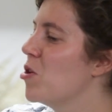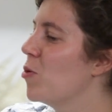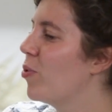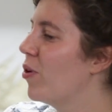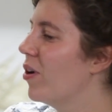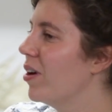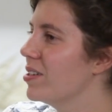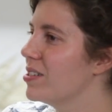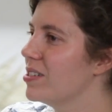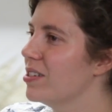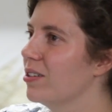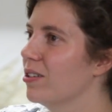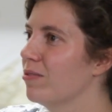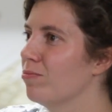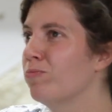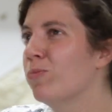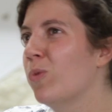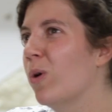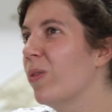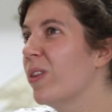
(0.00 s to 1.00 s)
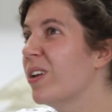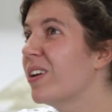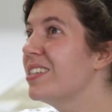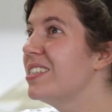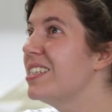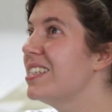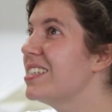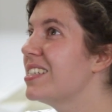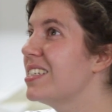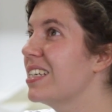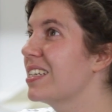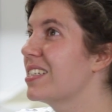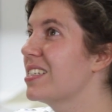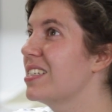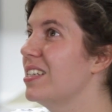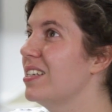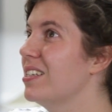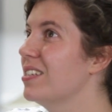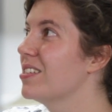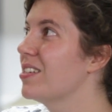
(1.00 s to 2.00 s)
prior to what, the
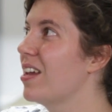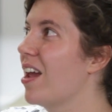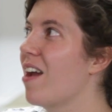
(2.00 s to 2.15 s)
1960s,